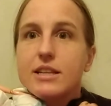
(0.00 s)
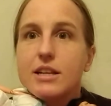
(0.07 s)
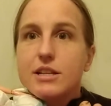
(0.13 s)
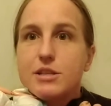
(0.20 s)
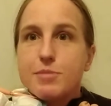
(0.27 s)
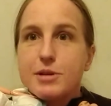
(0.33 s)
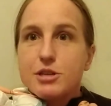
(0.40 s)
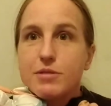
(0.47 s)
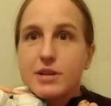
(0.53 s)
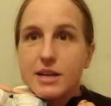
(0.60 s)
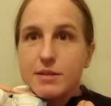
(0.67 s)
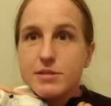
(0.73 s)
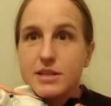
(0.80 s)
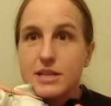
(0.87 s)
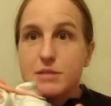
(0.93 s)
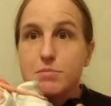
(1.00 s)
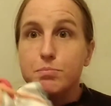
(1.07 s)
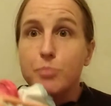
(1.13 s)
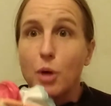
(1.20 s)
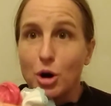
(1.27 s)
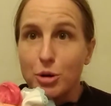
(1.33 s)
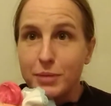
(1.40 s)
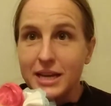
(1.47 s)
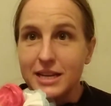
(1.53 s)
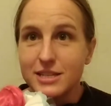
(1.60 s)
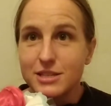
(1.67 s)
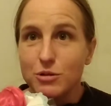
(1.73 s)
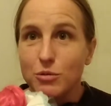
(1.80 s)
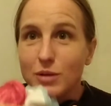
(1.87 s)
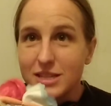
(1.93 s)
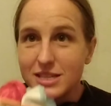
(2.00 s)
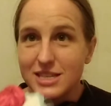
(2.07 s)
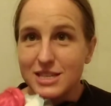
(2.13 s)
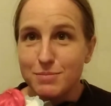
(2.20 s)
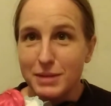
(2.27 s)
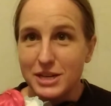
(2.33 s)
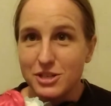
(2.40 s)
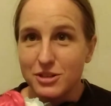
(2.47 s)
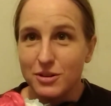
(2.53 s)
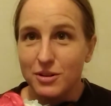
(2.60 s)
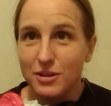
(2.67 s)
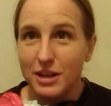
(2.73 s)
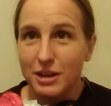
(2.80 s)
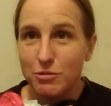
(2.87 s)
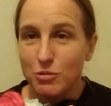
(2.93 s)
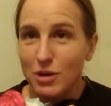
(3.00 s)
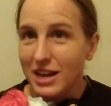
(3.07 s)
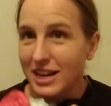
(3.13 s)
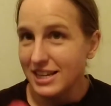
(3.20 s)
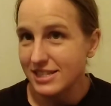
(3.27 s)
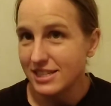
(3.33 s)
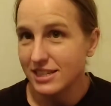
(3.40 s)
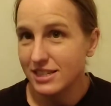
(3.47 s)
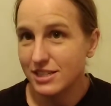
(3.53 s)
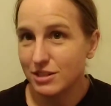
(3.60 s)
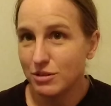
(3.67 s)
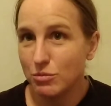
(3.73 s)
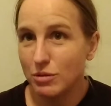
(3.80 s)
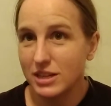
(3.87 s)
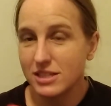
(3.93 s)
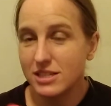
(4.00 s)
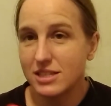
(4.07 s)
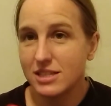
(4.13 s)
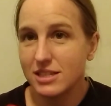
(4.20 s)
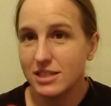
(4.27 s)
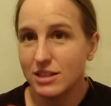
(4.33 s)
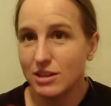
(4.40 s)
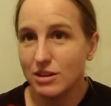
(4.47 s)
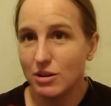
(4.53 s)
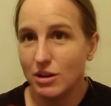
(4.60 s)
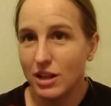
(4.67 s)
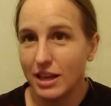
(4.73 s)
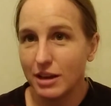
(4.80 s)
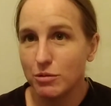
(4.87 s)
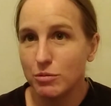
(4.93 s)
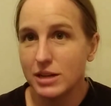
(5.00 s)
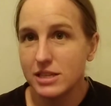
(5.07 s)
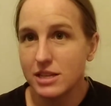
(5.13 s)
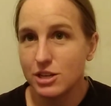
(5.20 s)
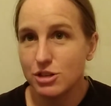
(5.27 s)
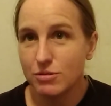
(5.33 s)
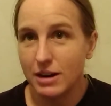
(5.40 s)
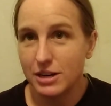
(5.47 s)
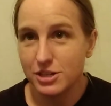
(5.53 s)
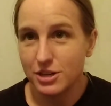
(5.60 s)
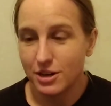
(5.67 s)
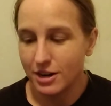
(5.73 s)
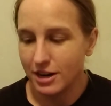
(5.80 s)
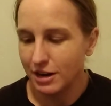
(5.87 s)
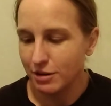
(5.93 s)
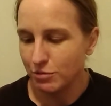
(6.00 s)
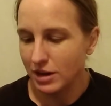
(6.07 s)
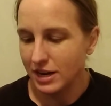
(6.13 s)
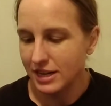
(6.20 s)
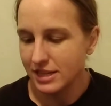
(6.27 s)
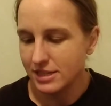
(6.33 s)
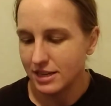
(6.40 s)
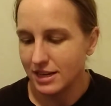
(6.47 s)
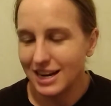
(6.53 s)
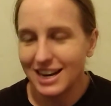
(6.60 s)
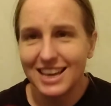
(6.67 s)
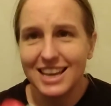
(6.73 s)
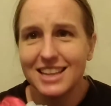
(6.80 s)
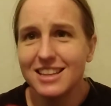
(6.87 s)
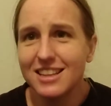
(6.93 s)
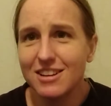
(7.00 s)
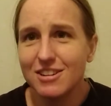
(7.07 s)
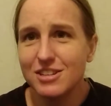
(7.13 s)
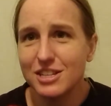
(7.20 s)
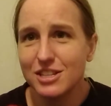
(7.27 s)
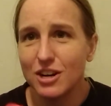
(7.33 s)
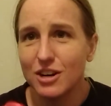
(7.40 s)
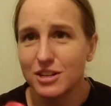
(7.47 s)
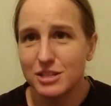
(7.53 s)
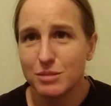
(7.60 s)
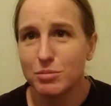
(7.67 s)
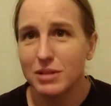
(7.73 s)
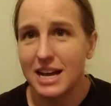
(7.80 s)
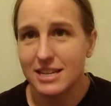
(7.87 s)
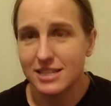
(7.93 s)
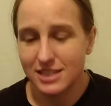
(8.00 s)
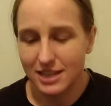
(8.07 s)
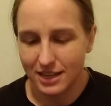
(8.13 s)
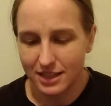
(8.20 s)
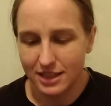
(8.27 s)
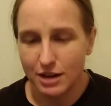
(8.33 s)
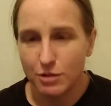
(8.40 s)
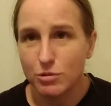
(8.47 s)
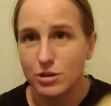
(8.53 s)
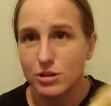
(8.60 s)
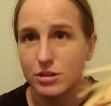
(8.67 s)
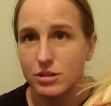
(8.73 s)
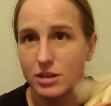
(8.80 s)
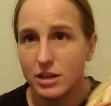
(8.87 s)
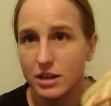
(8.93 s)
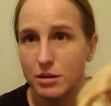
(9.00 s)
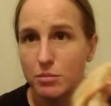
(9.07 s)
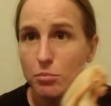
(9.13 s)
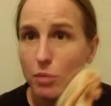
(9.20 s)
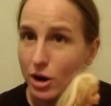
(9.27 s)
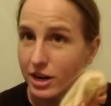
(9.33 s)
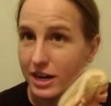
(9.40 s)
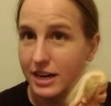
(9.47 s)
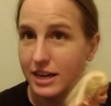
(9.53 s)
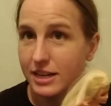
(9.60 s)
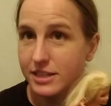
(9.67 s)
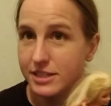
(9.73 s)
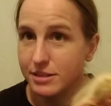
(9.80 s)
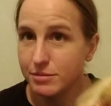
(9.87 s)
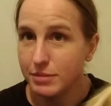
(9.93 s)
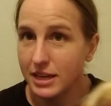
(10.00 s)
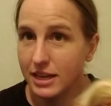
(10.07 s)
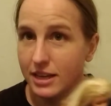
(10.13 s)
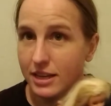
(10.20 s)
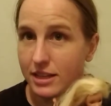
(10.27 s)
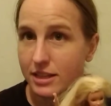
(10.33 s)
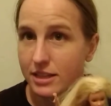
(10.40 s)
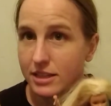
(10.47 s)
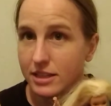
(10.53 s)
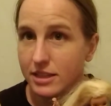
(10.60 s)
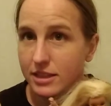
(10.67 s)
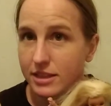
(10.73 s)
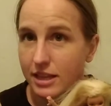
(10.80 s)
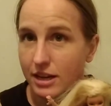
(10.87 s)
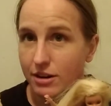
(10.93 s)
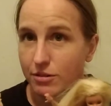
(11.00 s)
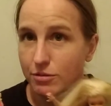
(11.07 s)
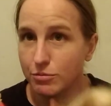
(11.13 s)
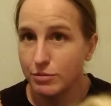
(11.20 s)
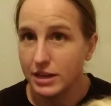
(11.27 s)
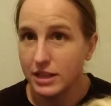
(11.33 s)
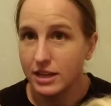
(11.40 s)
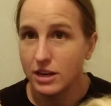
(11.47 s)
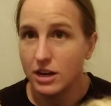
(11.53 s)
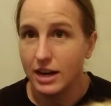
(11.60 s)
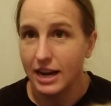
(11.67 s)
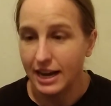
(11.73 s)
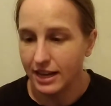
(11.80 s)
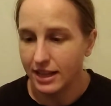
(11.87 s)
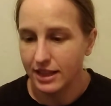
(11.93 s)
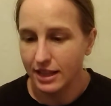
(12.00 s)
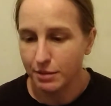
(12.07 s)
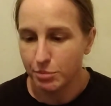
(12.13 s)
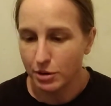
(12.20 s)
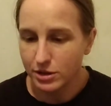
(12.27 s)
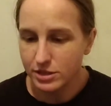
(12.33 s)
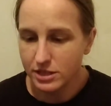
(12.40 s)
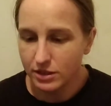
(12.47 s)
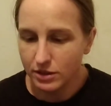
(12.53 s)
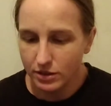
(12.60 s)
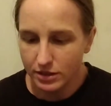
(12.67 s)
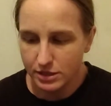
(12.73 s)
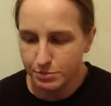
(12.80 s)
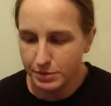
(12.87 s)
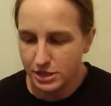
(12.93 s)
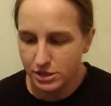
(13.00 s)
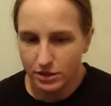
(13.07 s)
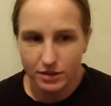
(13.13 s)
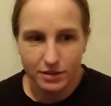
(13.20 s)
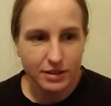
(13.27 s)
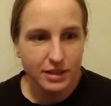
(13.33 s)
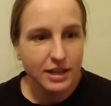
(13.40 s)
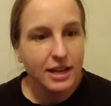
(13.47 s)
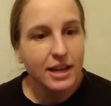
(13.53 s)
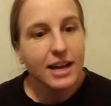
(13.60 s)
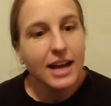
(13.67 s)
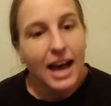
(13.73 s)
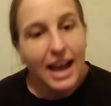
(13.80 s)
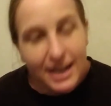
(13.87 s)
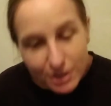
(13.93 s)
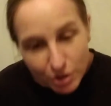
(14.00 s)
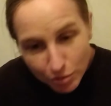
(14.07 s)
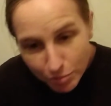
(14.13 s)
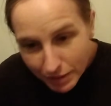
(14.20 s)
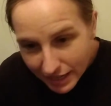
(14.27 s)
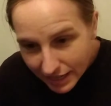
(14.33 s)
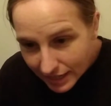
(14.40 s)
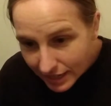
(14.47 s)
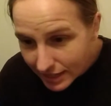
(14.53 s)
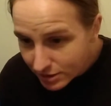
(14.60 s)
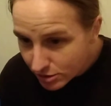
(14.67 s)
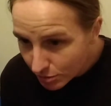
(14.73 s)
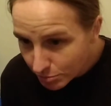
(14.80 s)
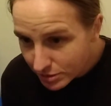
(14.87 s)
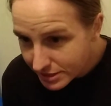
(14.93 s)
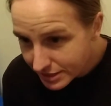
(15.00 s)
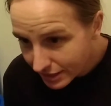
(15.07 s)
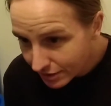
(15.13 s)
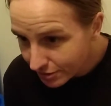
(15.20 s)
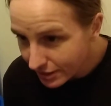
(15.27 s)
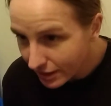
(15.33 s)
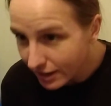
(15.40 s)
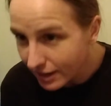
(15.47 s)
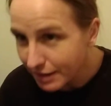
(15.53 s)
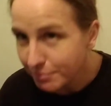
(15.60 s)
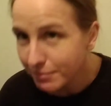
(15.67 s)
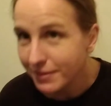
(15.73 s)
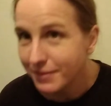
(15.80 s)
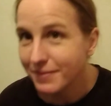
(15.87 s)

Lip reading: especially when it comes to these Barbies, what's special and what isn't? What's a treasure and what isn't? And I get that they're just hunks of plastic that were marketed to me. They're really not anything personal and special. I know, buddy, it's almost dinner time.